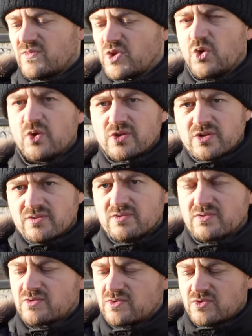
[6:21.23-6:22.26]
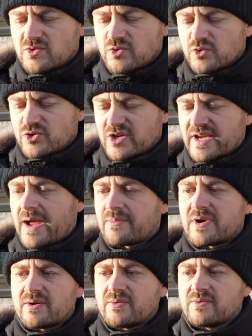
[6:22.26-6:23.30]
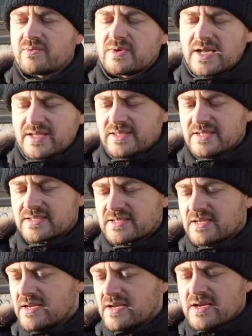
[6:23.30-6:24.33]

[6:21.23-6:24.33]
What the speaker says: good to use your camera like this.